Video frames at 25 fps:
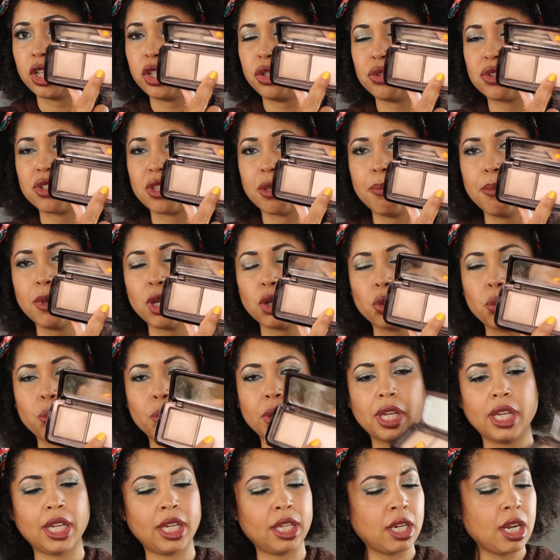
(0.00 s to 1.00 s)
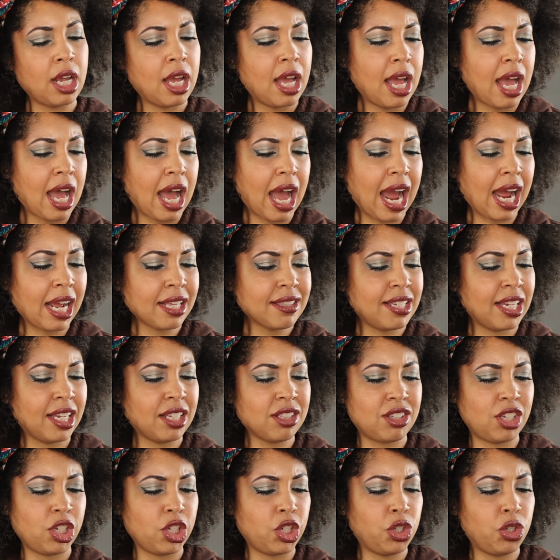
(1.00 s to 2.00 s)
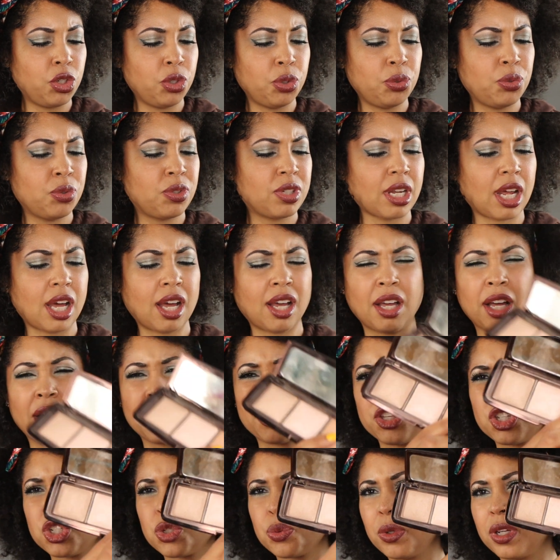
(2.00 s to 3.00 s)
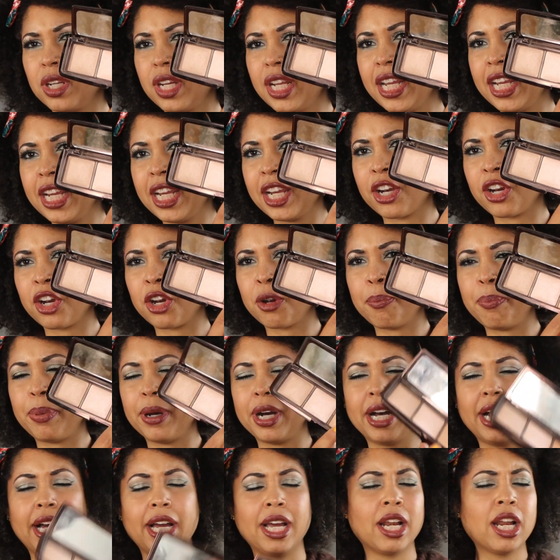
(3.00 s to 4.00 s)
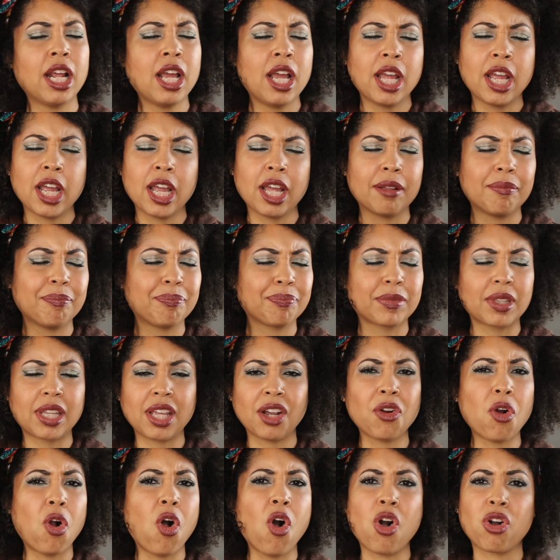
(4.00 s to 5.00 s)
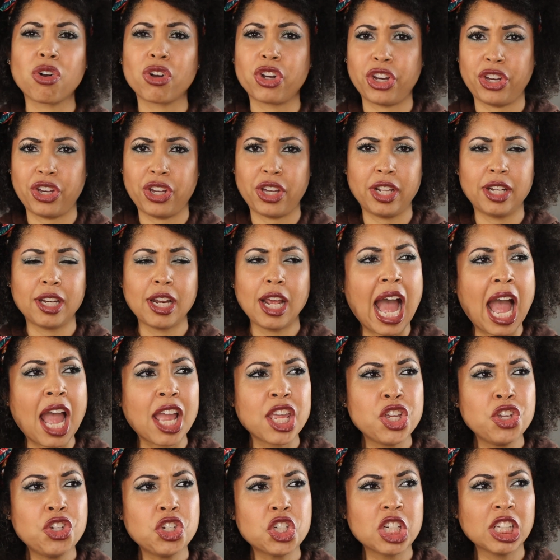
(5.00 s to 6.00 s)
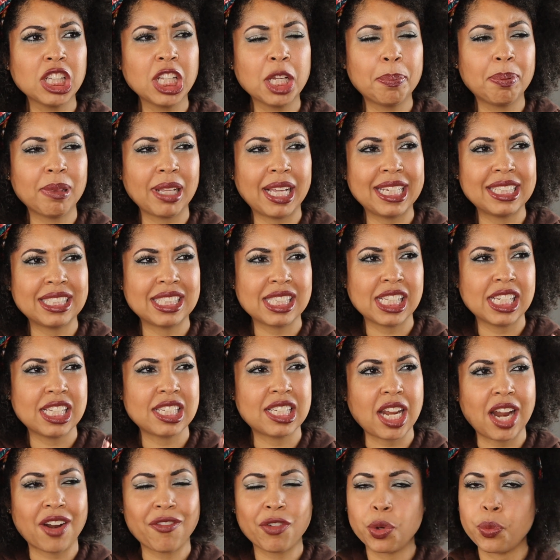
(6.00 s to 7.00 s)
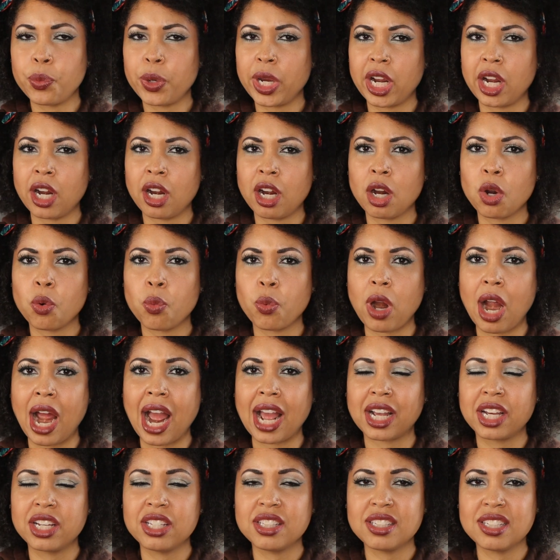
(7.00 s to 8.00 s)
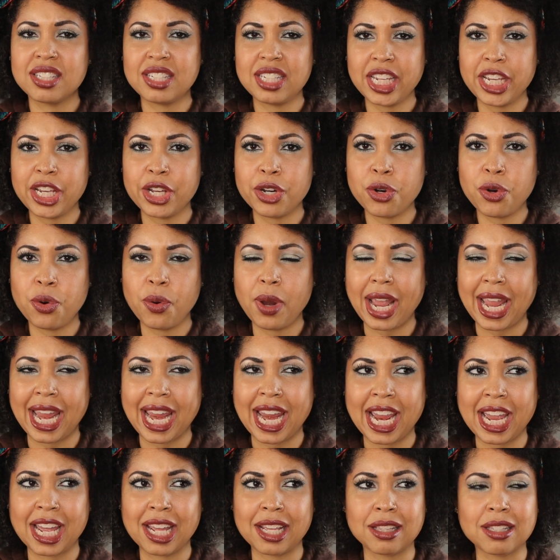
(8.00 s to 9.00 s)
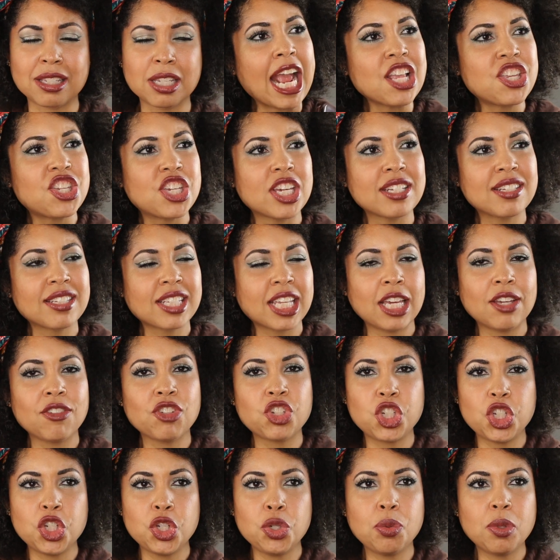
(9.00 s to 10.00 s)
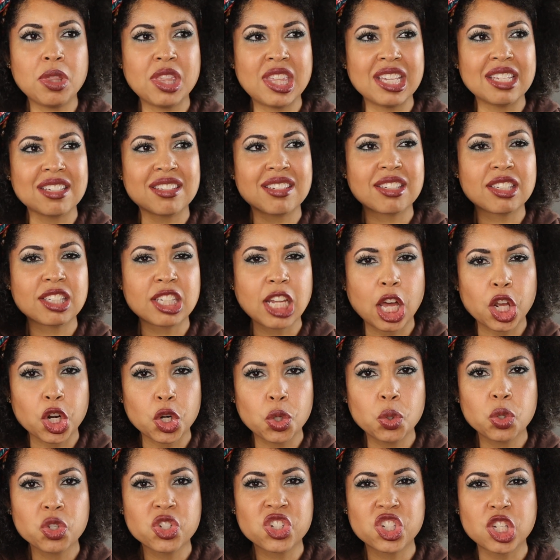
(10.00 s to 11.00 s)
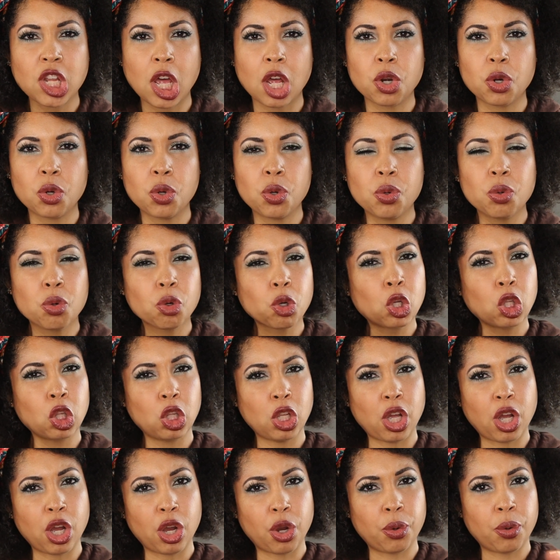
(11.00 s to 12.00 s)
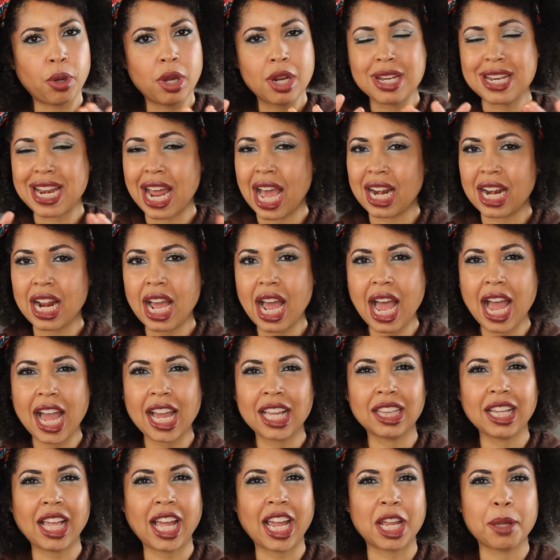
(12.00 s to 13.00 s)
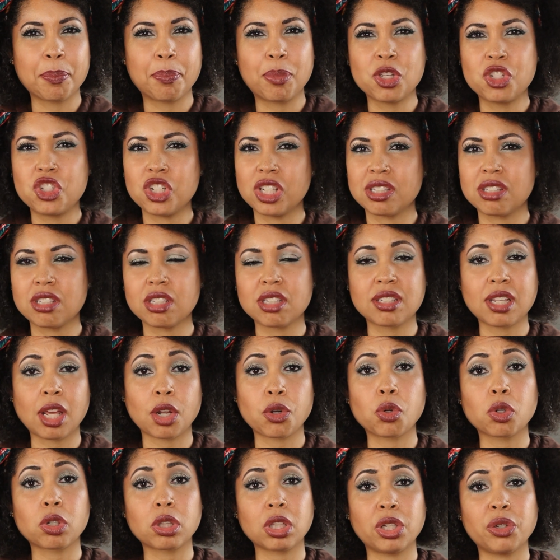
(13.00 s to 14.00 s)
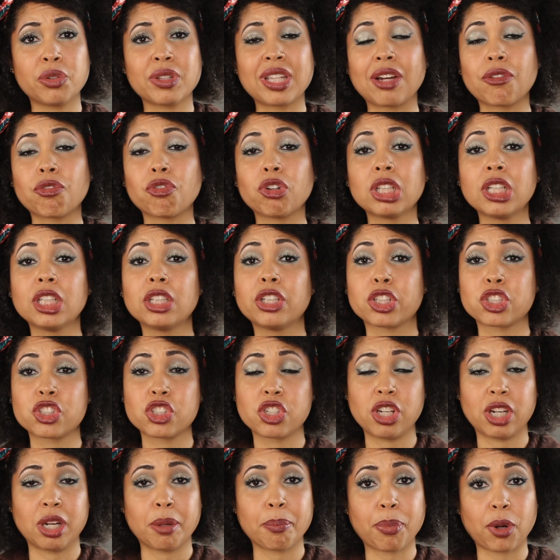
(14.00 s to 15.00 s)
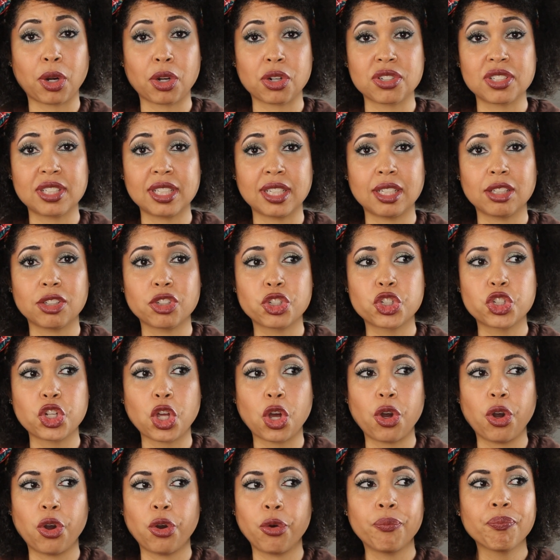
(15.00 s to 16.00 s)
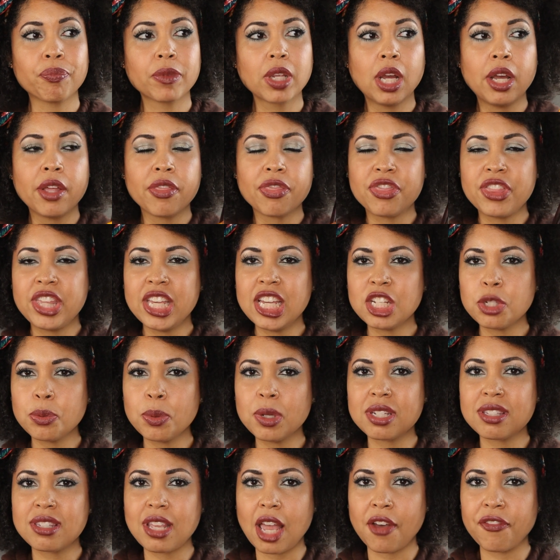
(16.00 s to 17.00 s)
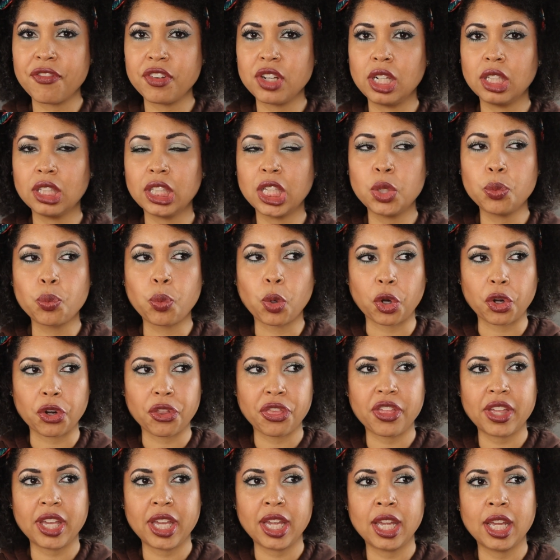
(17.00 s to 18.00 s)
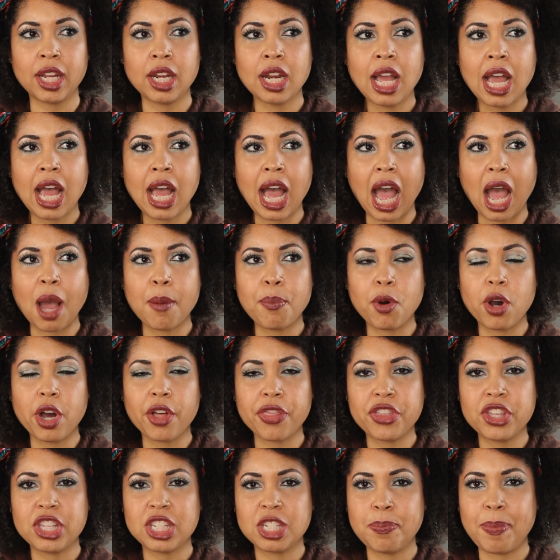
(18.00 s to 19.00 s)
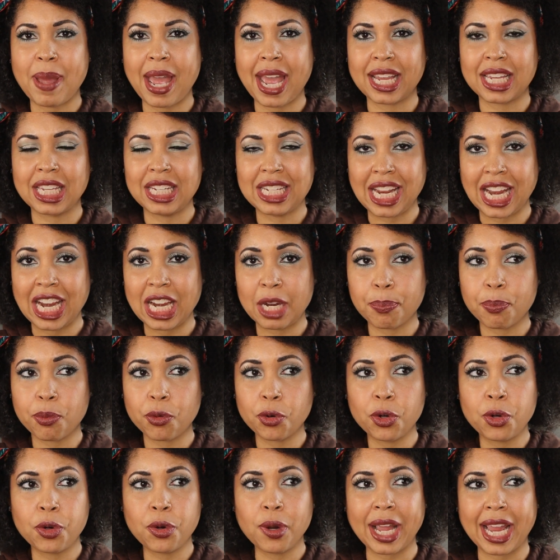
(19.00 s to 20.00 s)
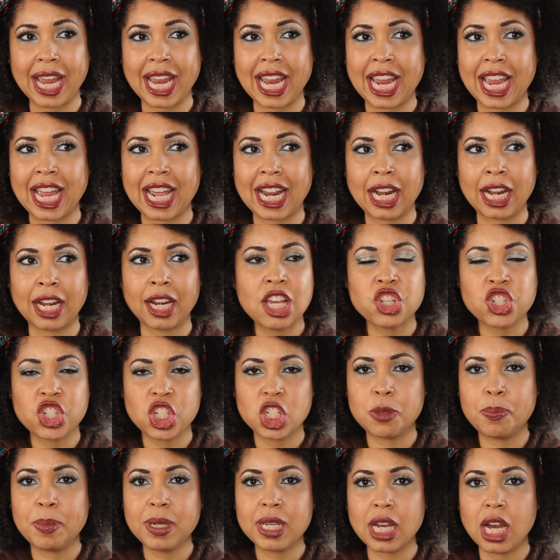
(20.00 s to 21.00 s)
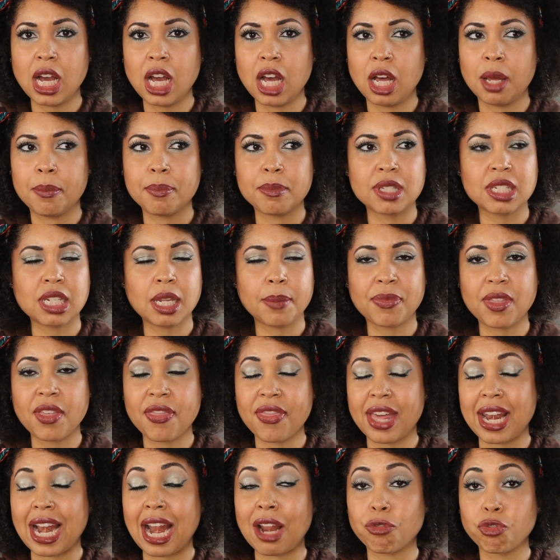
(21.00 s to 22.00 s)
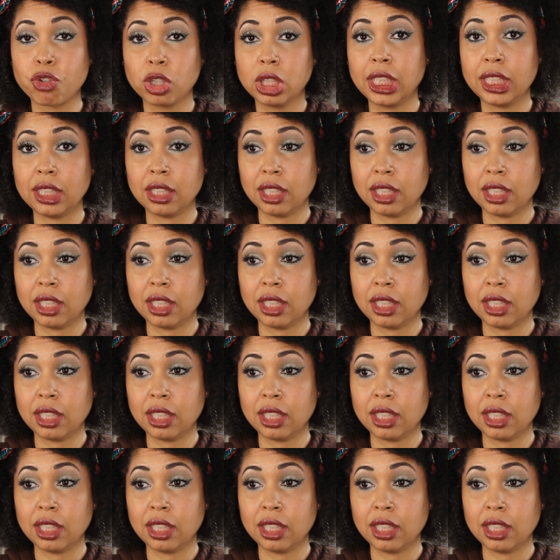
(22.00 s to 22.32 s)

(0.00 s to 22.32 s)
to use the middle one. I tend to use this one here, but they're all good. I usually place this everywhere where I conceal, and it just gives you this subtle glow. Not a highlight, but just a subtle glow that really looks good in person. So this was definitely worth it. I bought this back in April, and it's just become something that I really